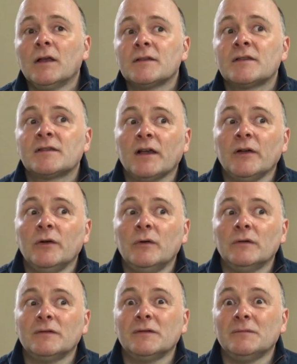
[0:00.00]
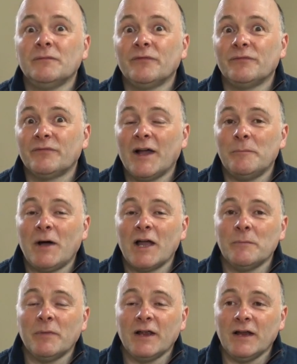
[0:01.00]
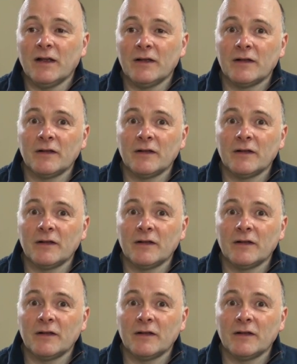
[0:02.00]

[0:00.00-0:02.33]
So that might be